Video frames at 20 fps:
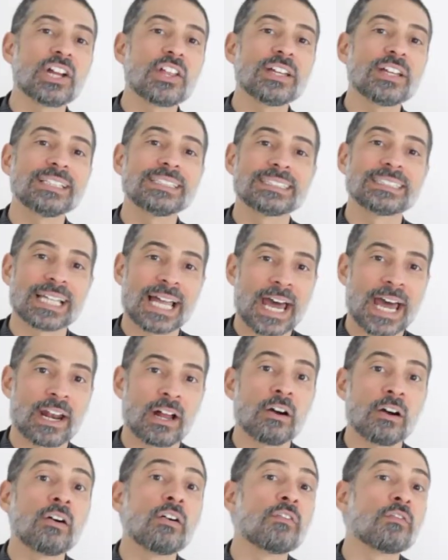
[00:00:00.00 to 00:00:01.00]
the
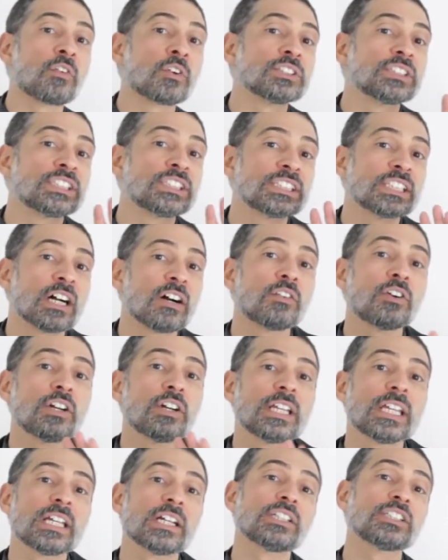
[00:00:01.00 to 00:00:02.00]
data for several
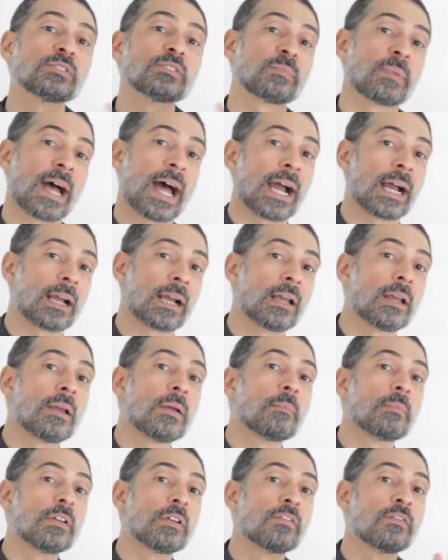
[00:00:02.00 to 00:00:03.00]
years back
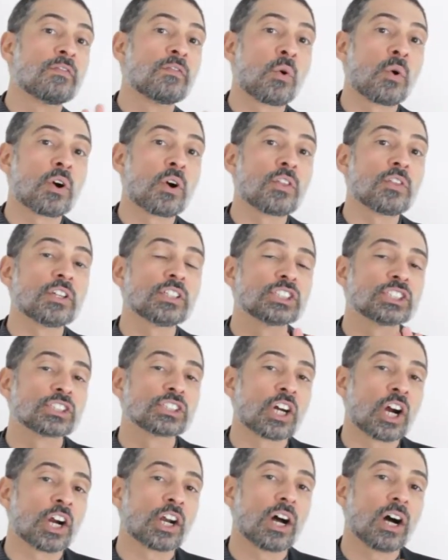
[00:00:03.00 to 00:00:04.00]
before the
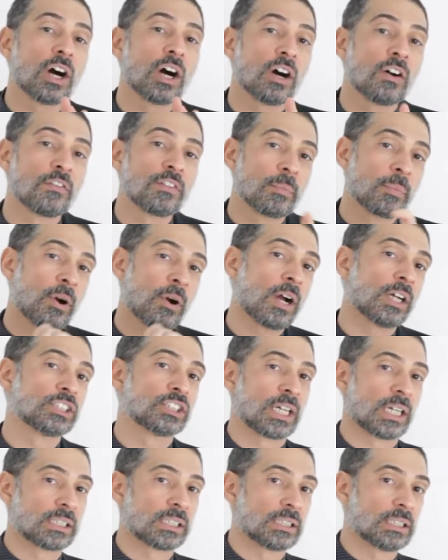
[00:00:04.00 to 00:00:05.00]
start of the
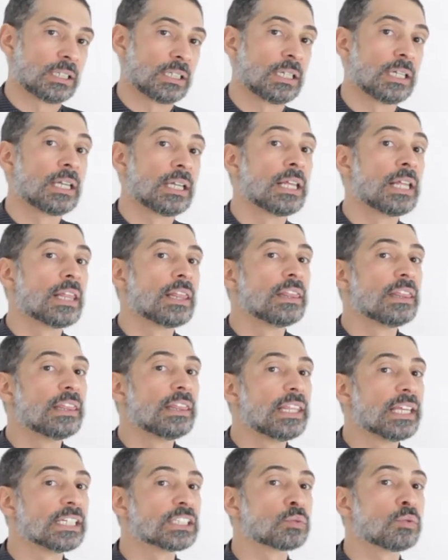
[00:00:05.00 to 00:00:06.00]
project.
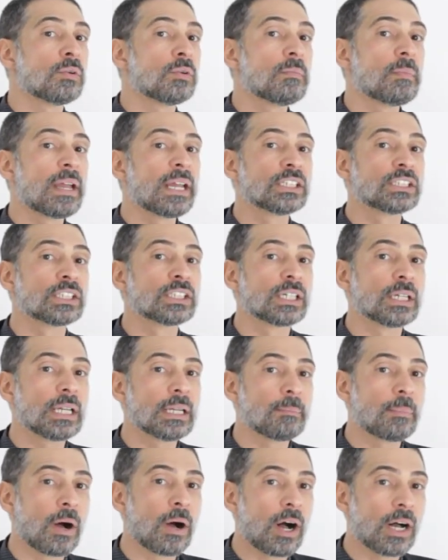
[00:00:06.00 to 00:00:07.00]
This will make
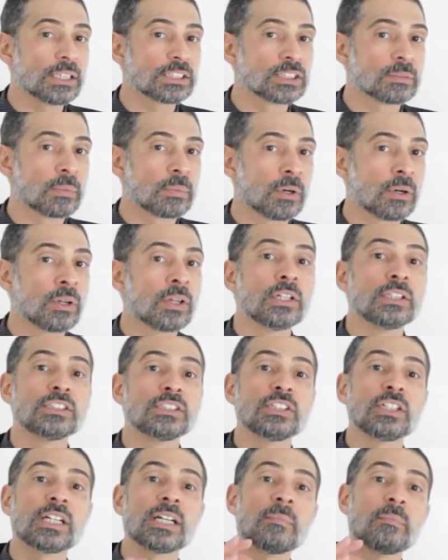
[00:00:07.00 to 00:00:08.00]
it possible
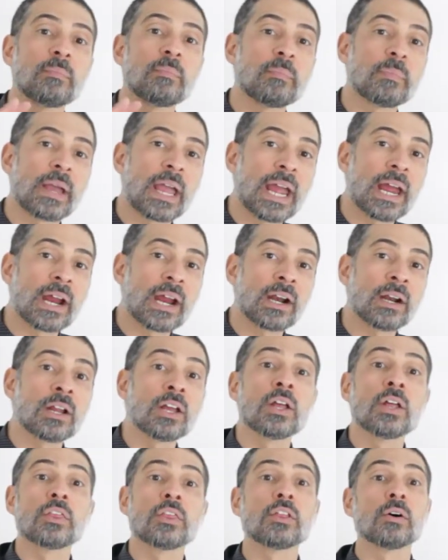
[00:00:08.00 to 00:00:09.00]
to compare
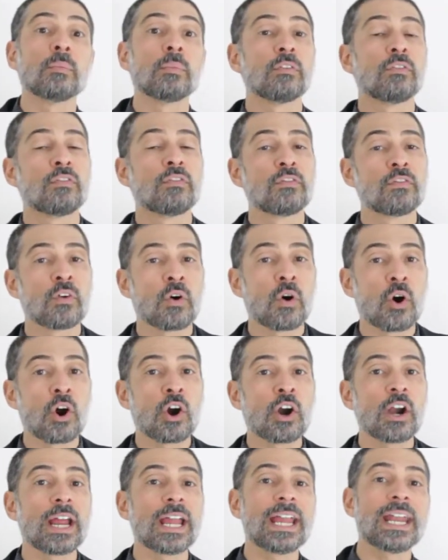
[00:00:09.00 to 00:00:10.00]
the
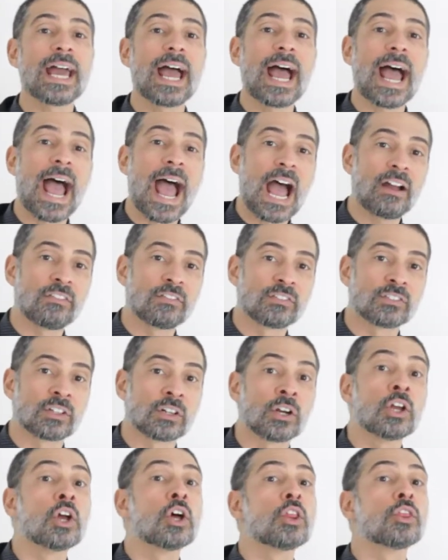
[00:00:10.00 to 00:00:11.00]
before and
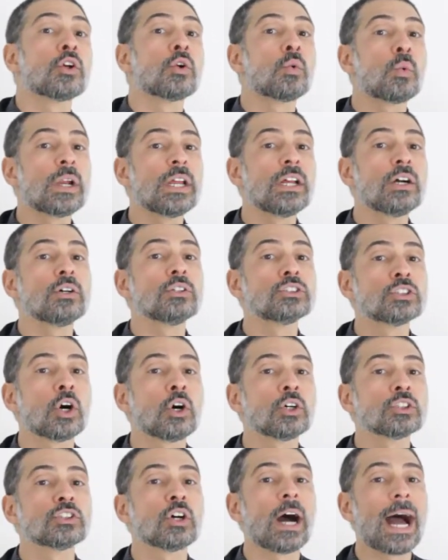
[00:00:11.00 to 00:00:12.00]
after, the real
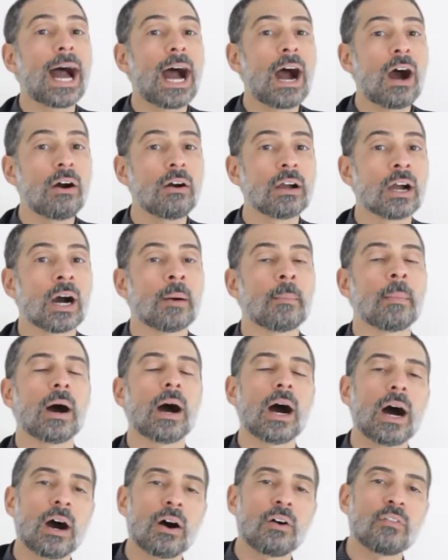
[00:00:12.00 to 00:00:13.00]
total outcome
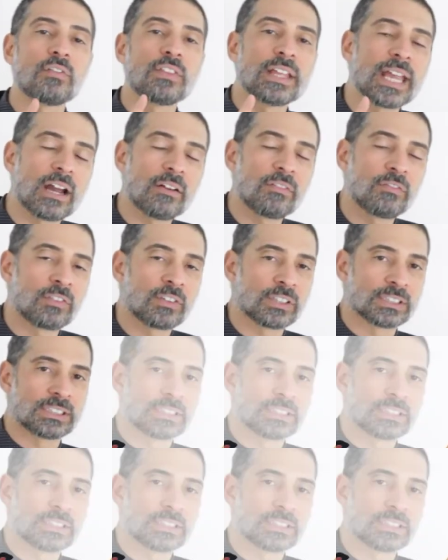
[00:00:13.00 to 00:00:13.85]
of the effort.